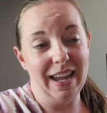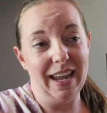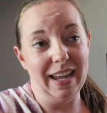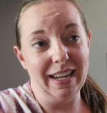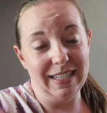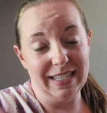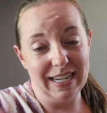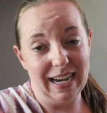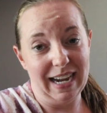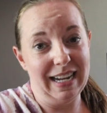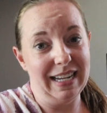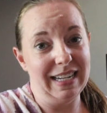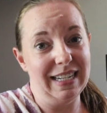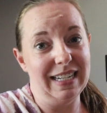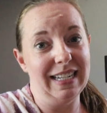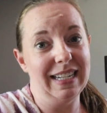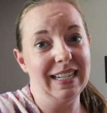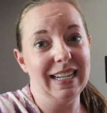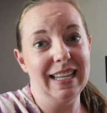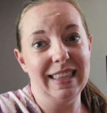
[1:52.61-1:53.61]
and
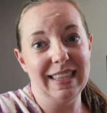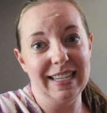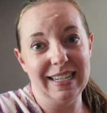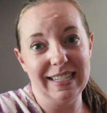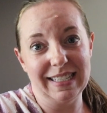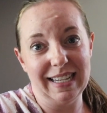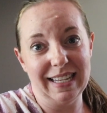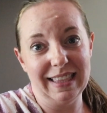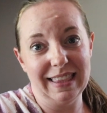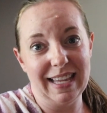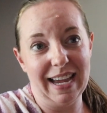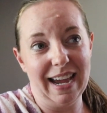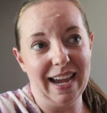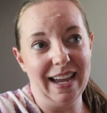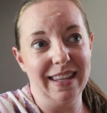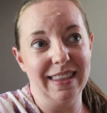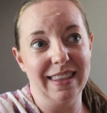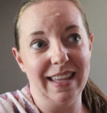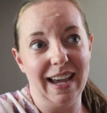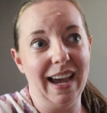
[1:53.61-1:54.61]
dieting and things like
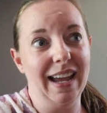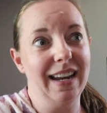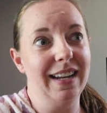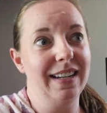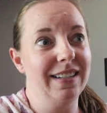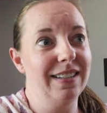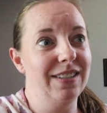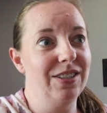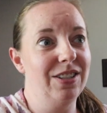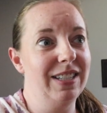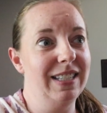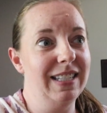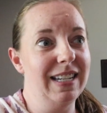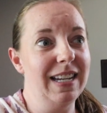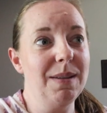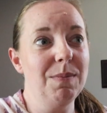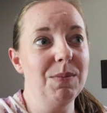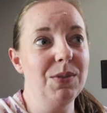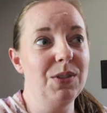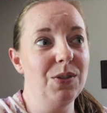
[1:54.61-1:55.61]
that. That
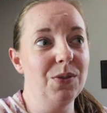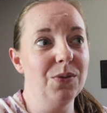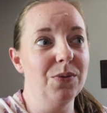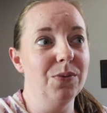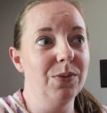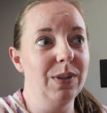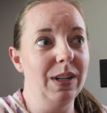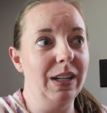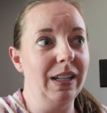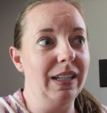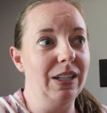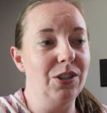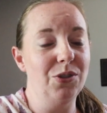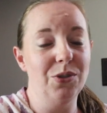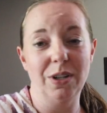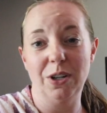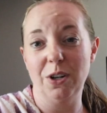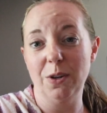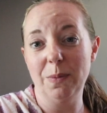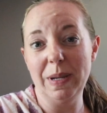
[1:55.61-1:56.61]
seems to really
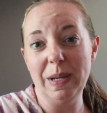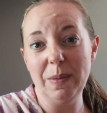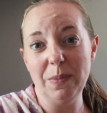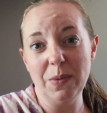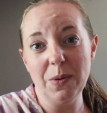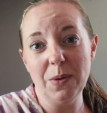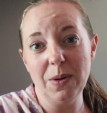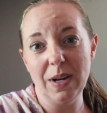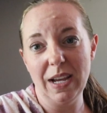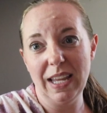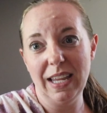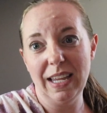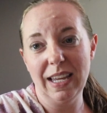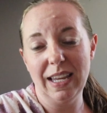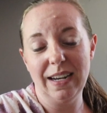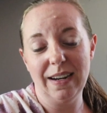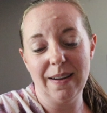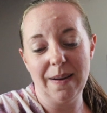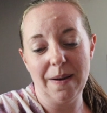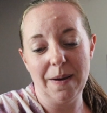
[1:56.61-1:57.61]
trigger people.
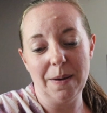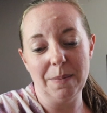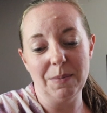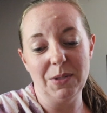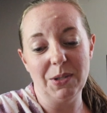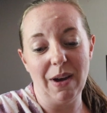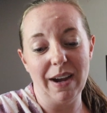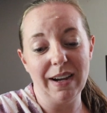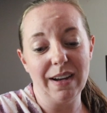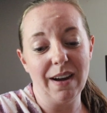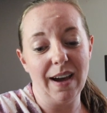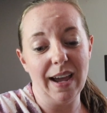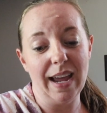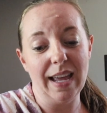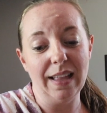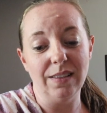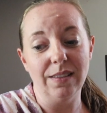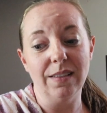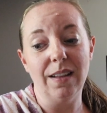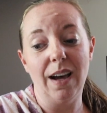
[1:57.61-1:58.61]
And um, so I got
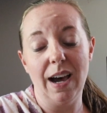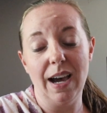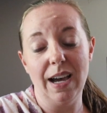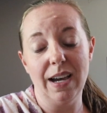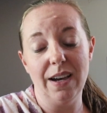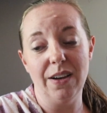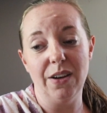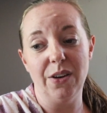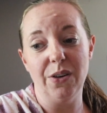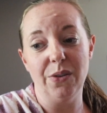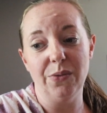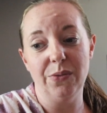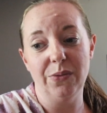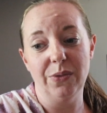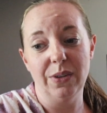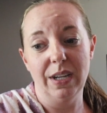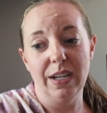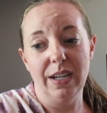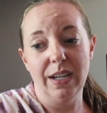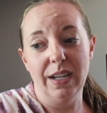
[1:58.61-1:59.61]
a lot of